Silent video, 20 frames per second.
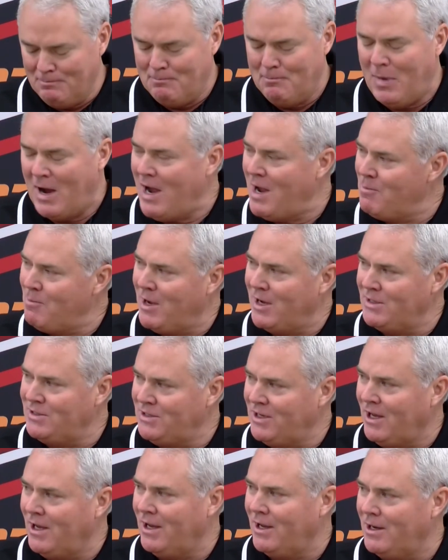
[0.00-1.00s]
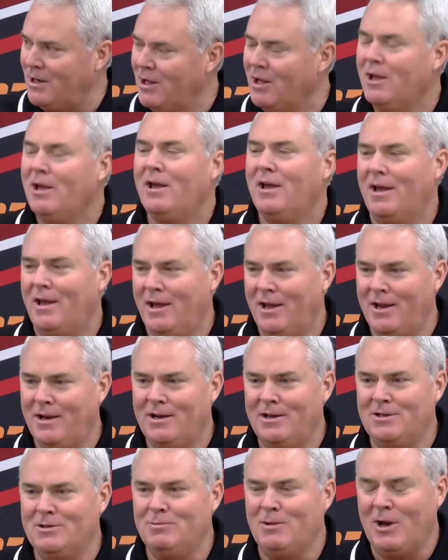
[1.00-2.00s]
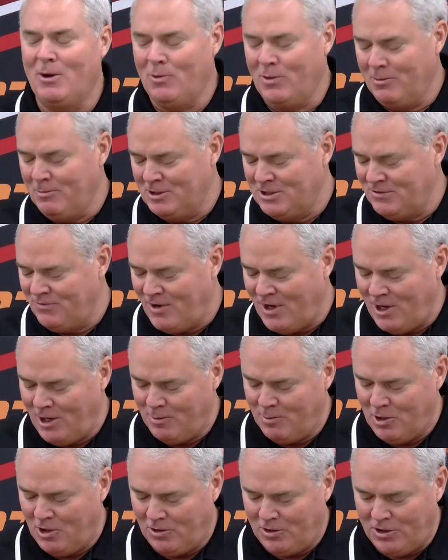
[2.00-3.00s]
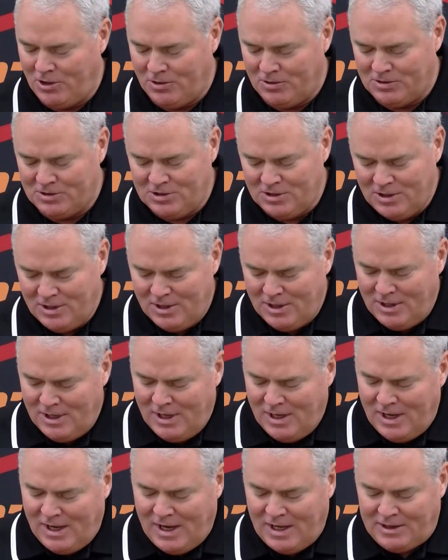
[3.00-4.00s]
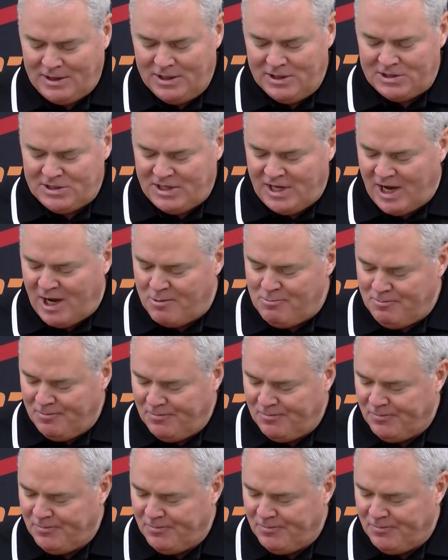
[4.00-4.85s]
by my side and as my women's volleyball coach. At this time,